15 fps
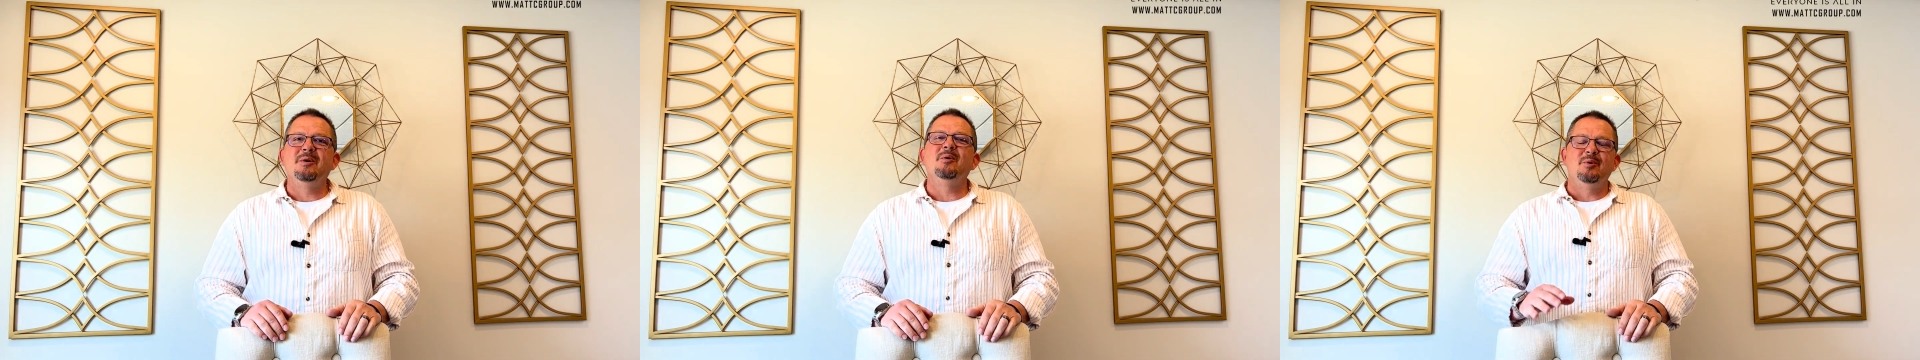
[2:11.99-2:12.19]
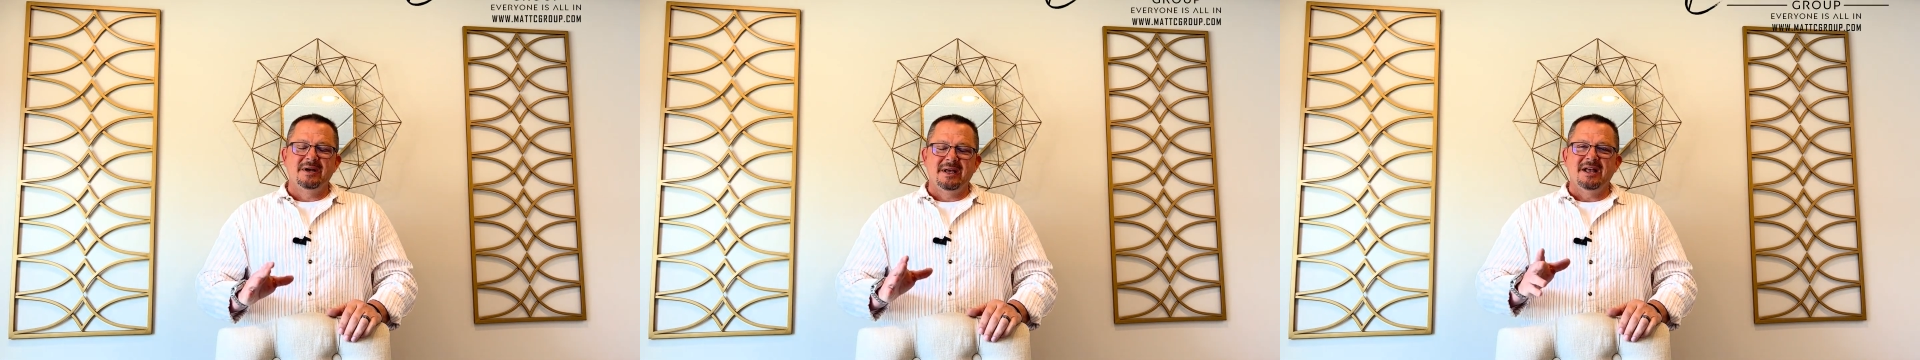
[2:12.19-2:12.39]

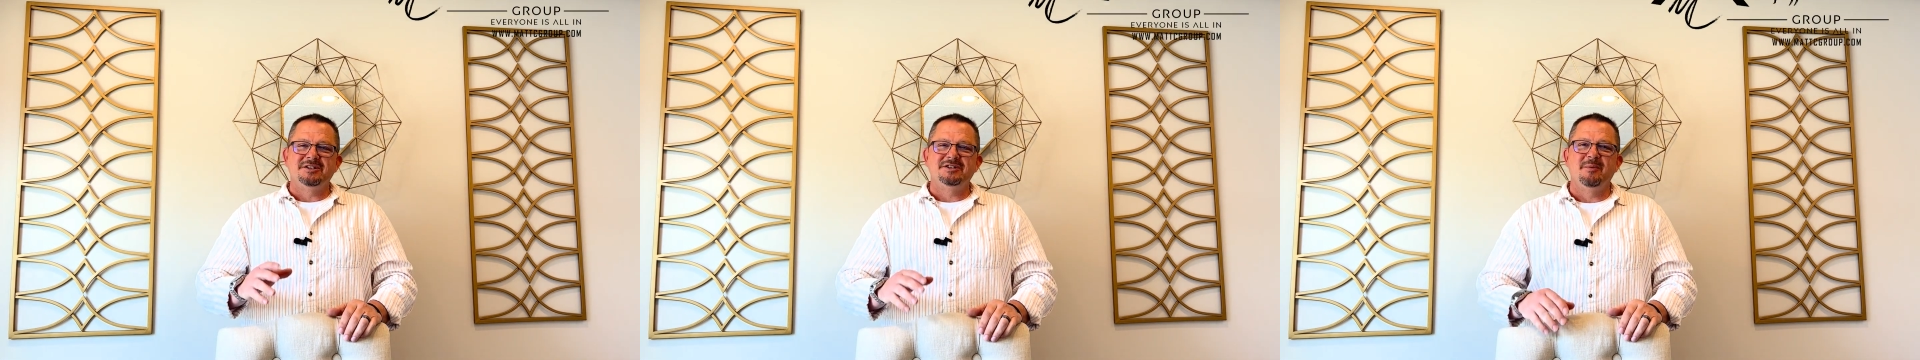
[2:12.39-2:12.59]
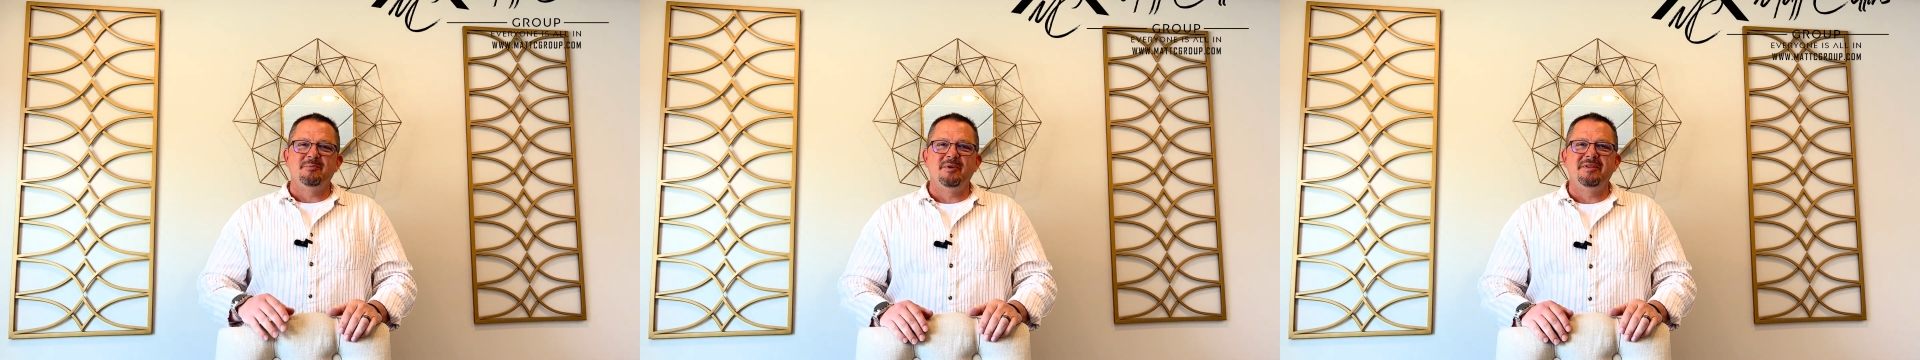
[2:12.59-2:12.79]
and we'll
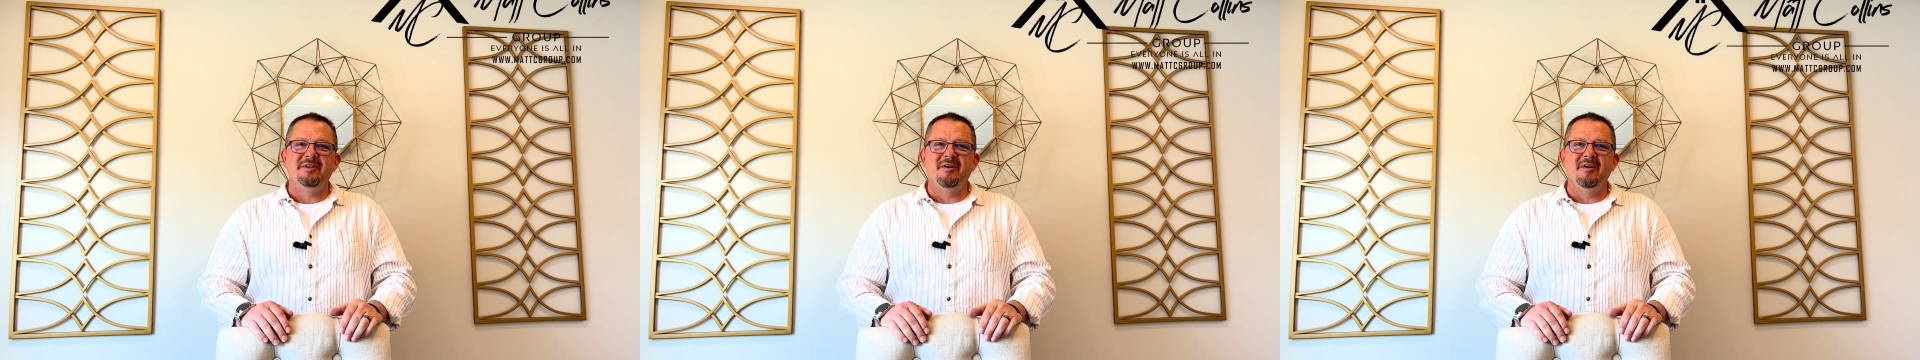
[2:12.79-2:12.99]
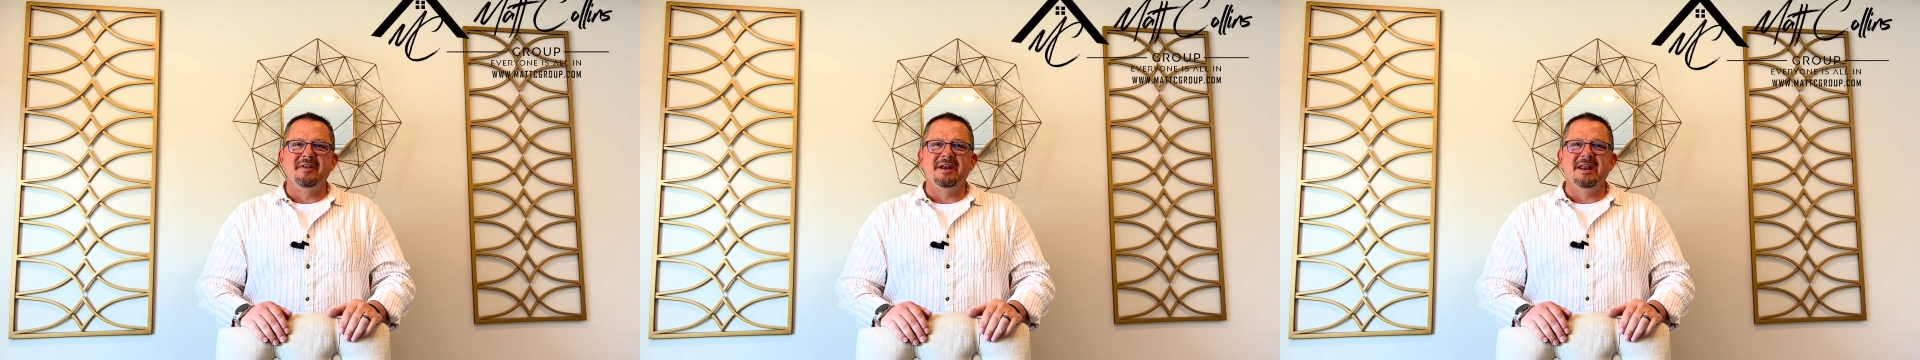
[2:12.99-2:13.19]
catch up
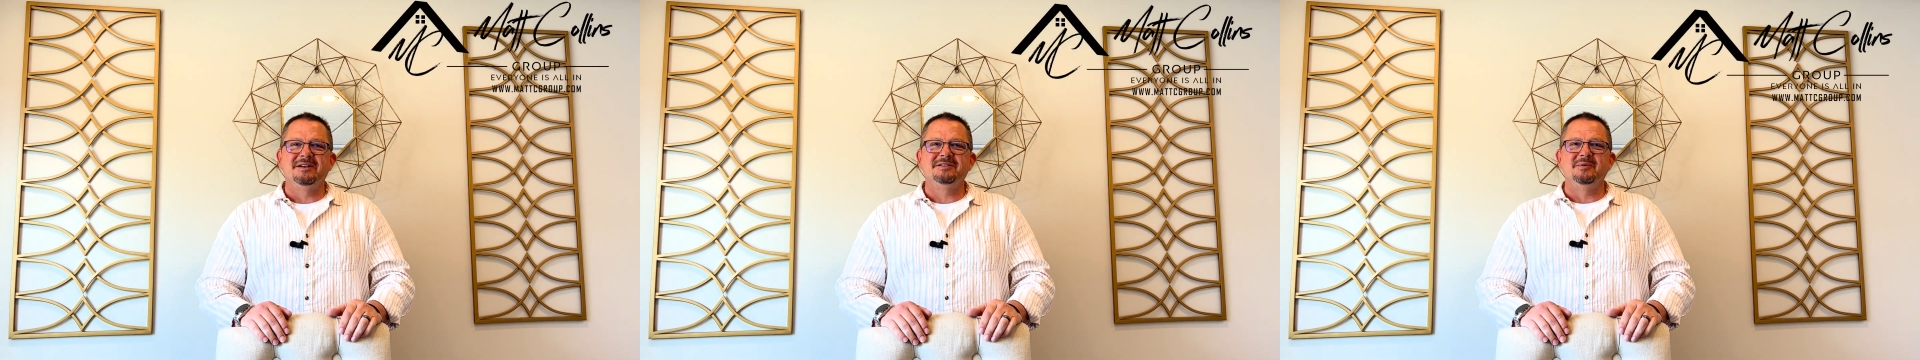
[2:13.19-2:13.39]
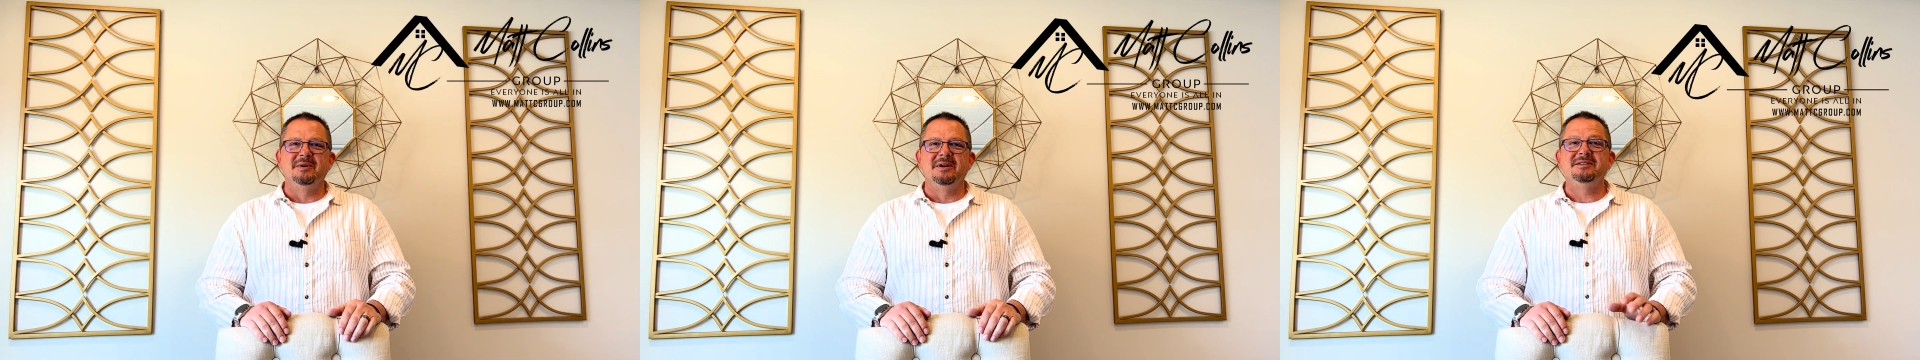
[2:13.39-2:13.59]
with you on the
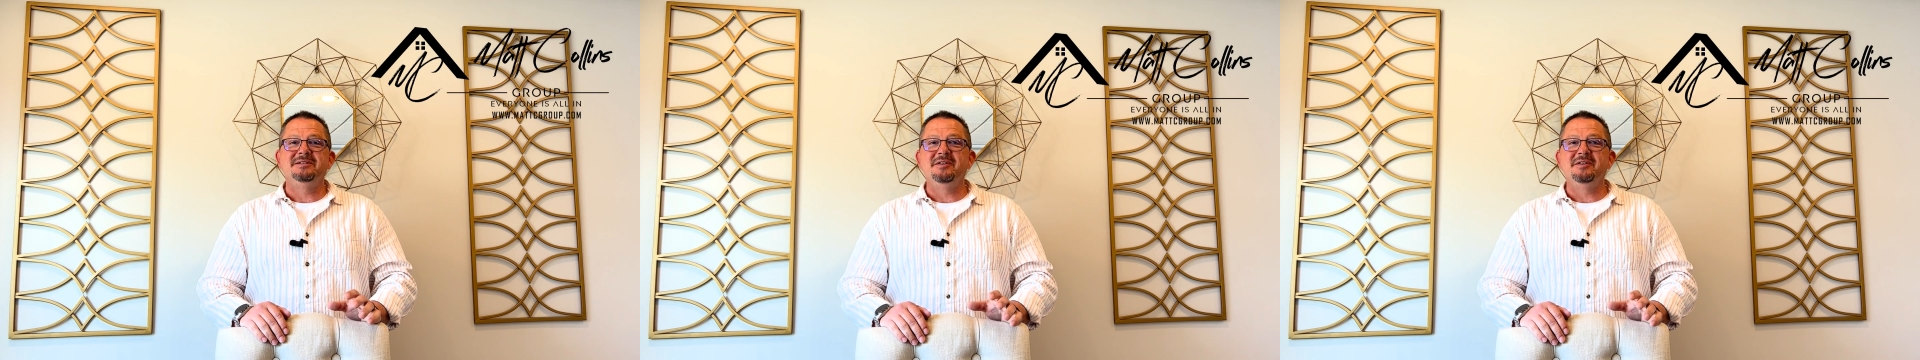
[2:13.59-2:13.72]
next one.